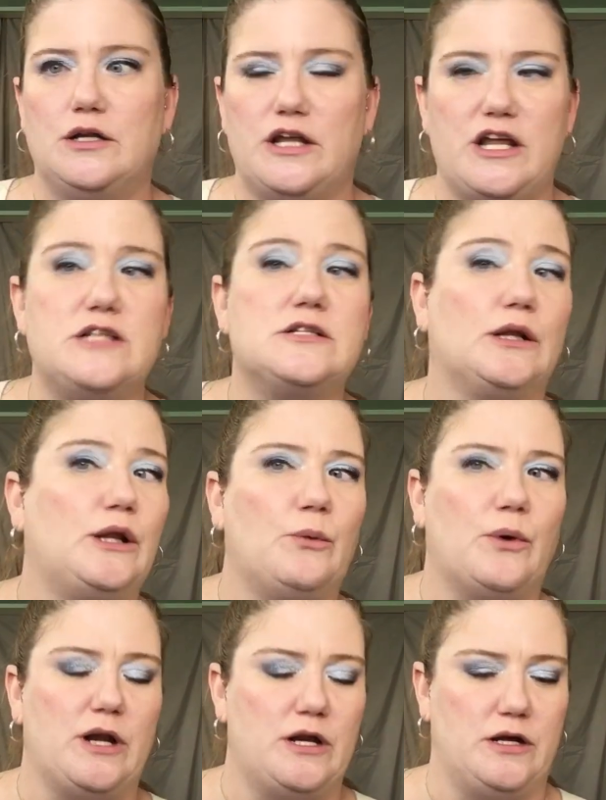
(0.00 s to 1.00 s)
Easily
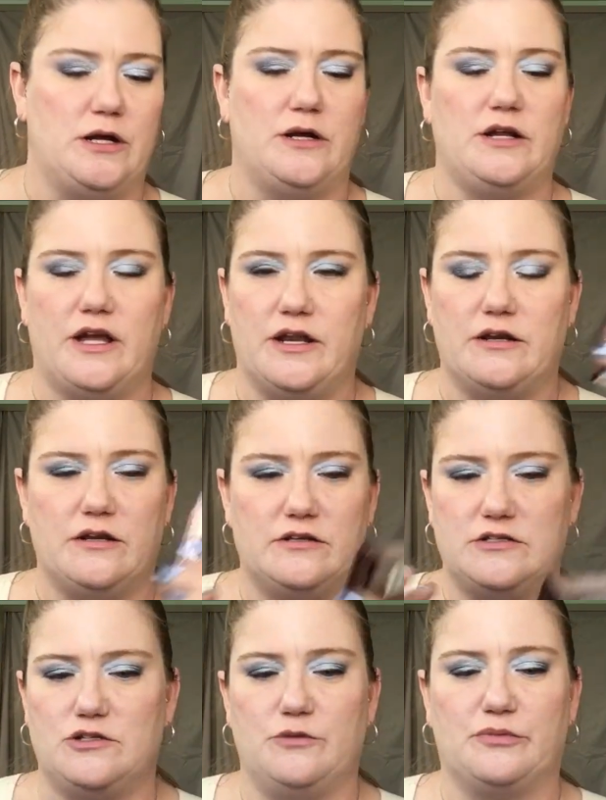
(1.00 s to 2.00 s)
1 and done. And
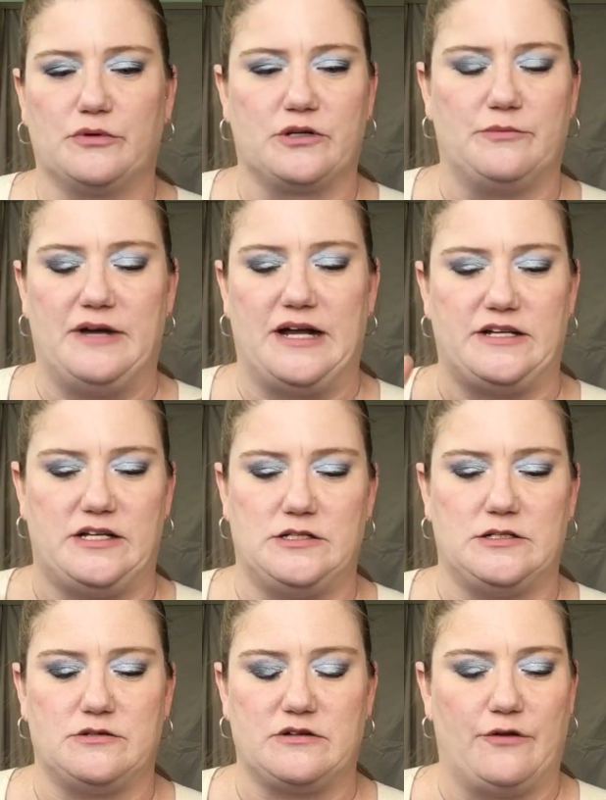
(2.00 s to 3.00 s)
super compact, easy
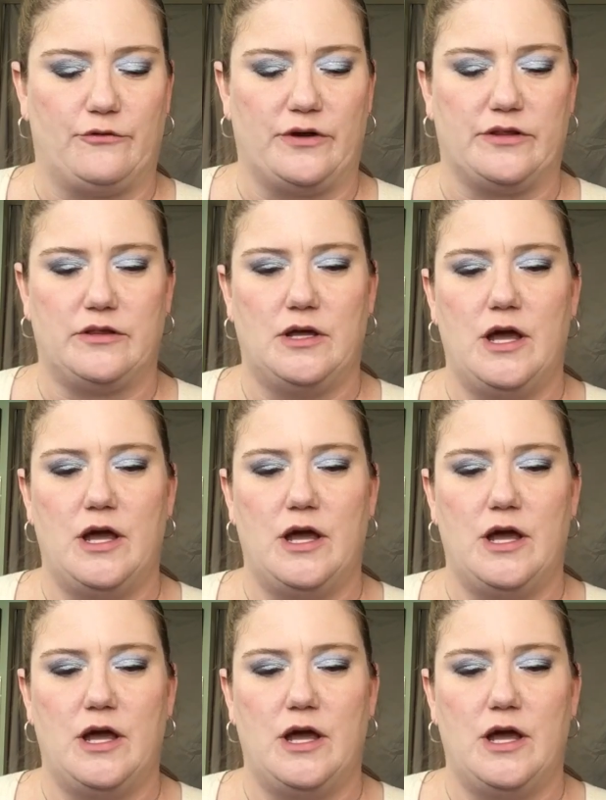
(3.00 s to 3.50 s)
to travel with.